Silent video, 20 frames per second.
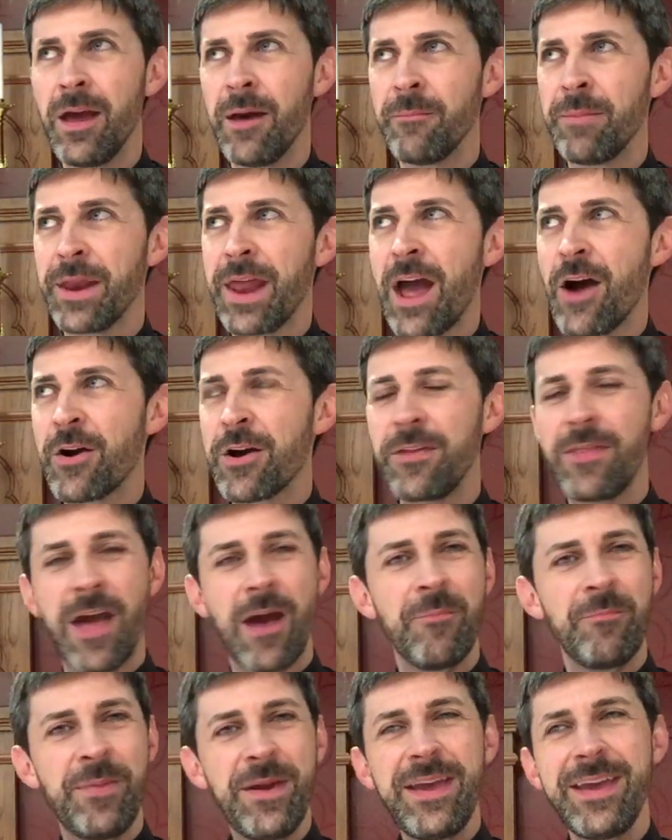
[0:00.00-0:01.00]
But how can
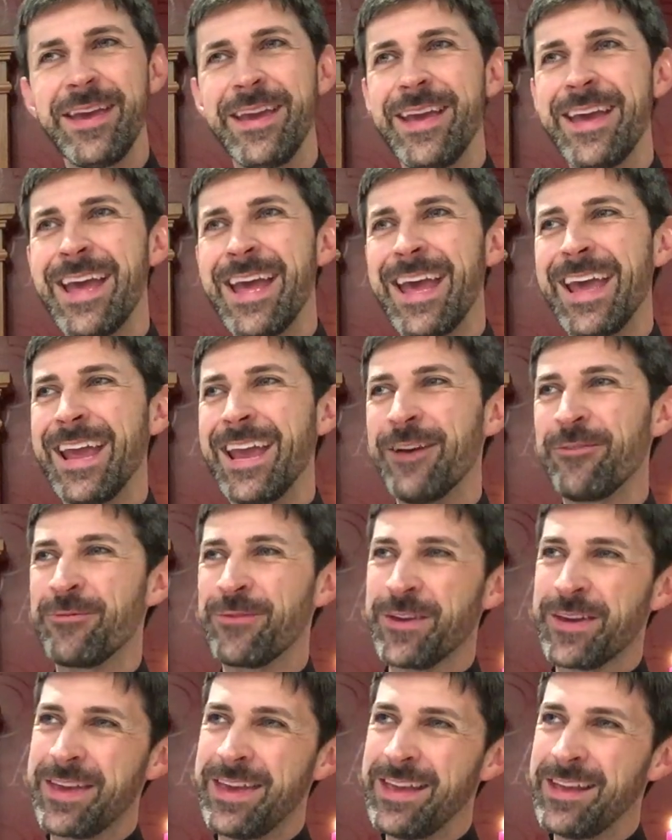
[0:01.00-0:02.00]
that be if
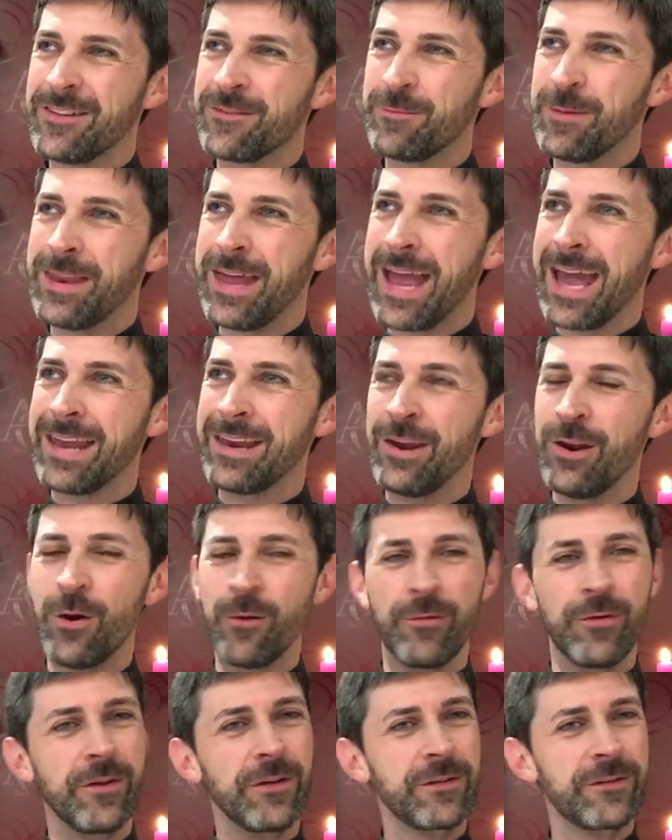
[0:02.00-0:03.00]
the key has been handed
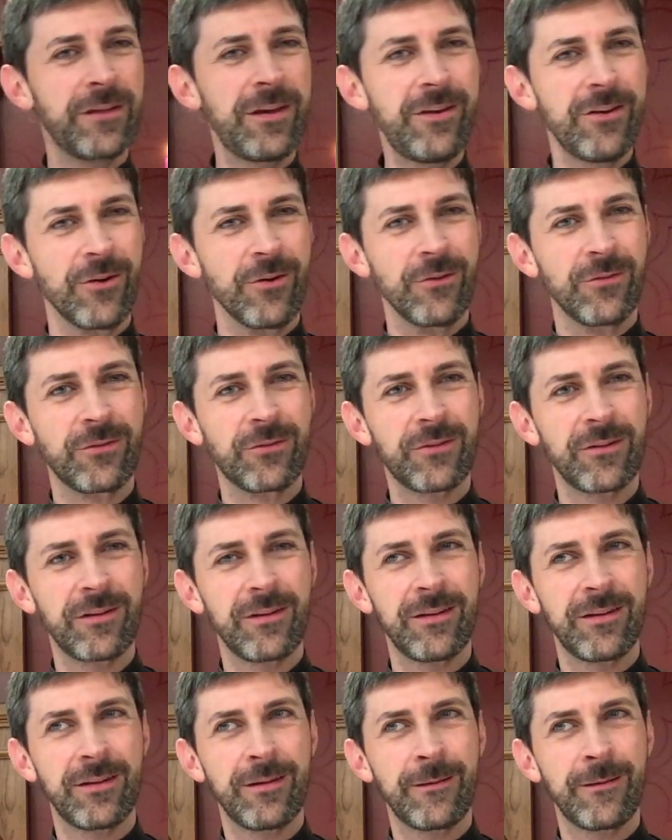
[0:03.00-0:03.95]
over to sinners?